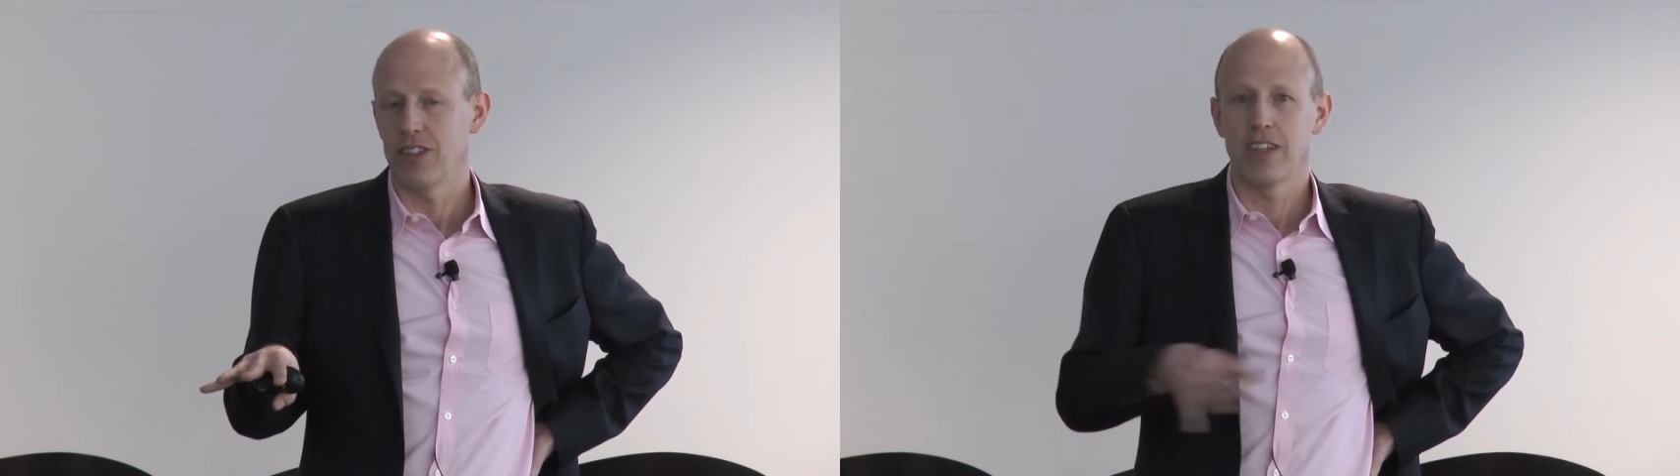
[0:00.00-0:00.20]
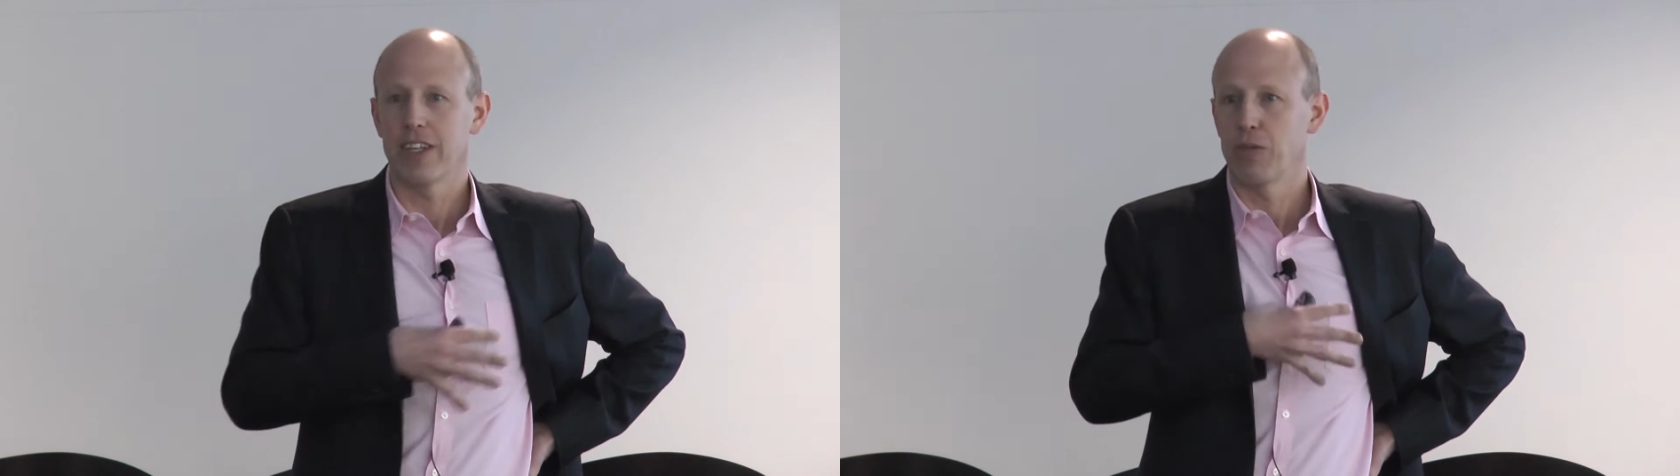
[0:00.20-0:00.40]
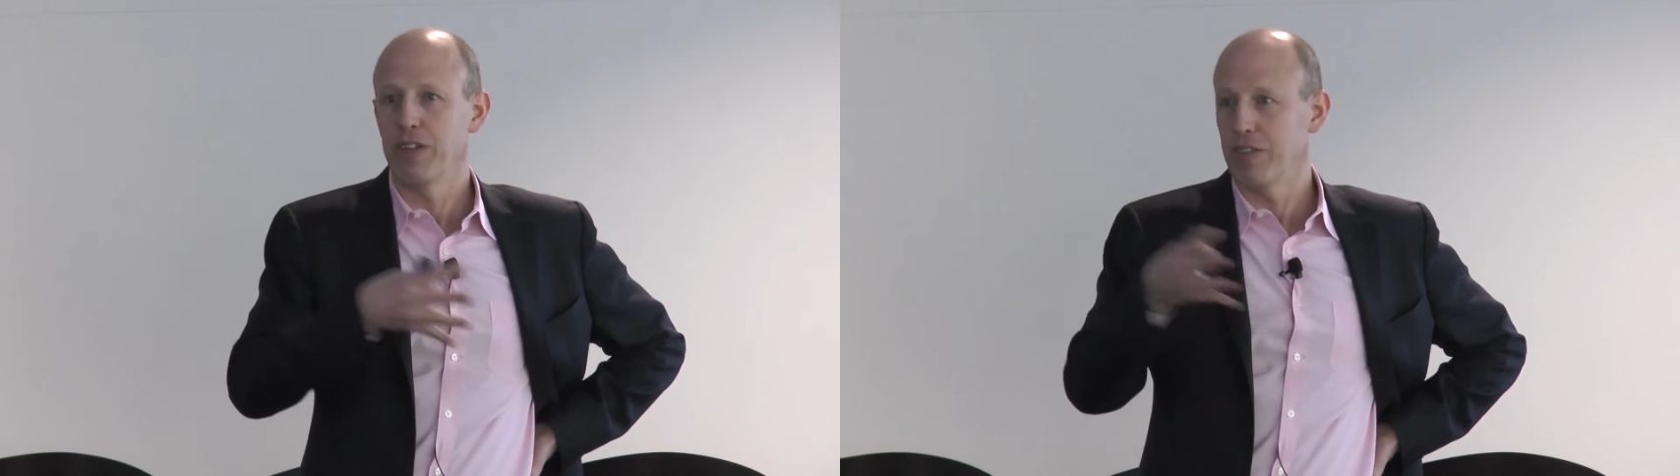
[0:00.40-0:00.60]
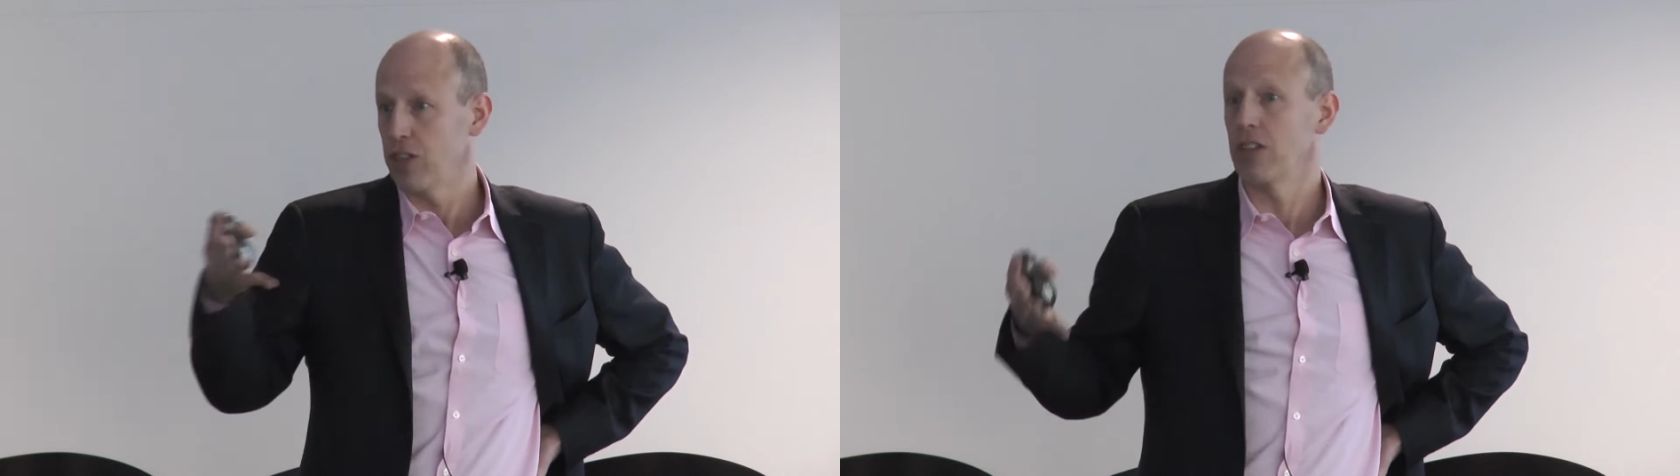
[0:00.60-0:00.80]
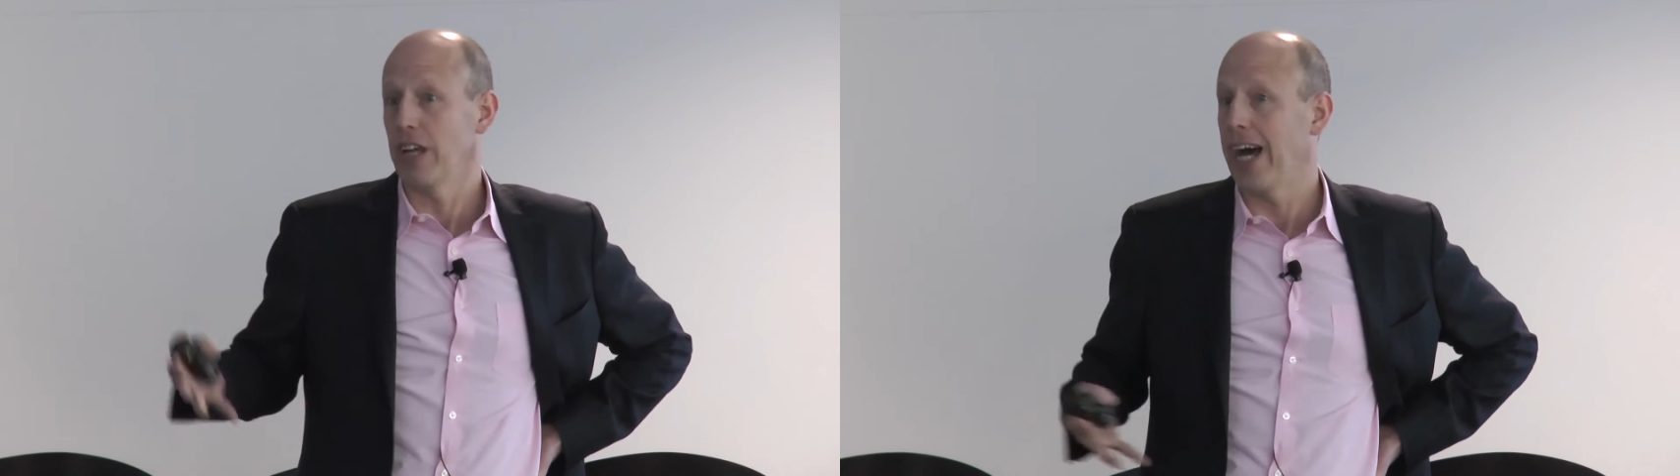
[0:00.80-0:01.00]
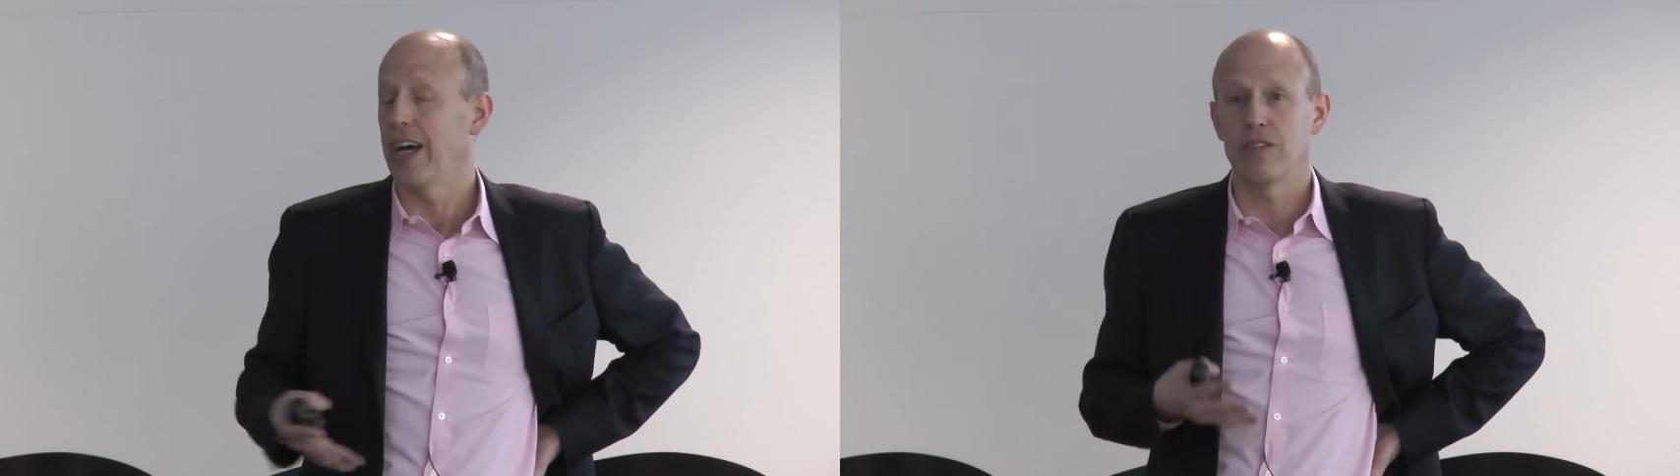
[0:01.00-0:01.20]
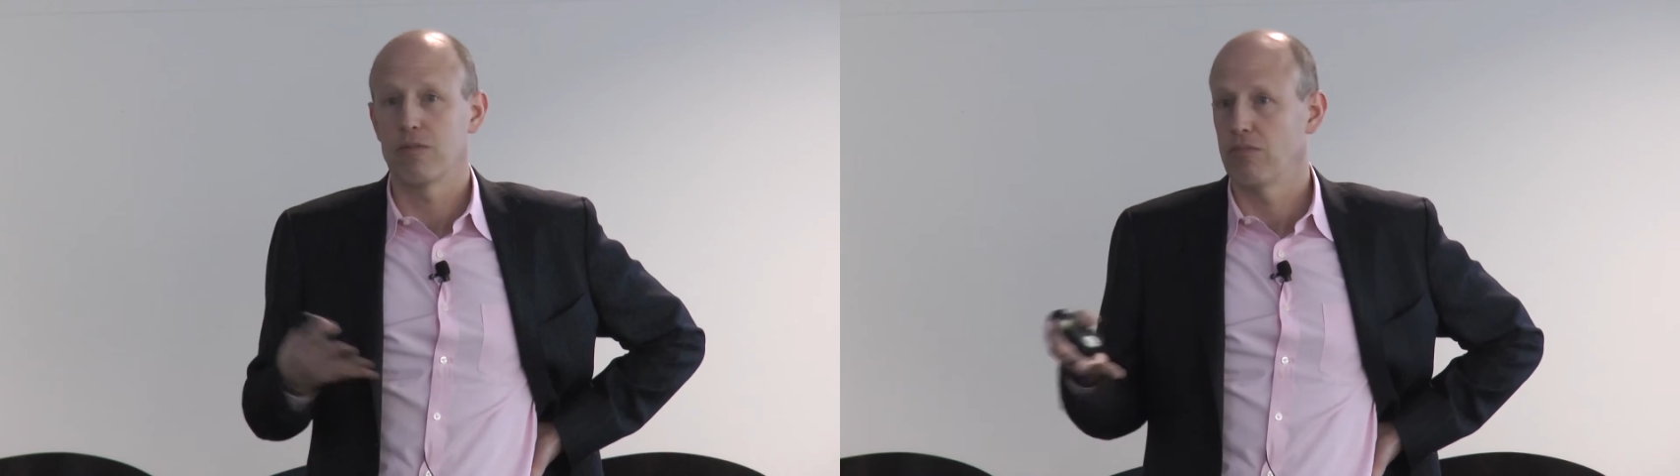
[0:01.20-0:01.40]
I think we've heard that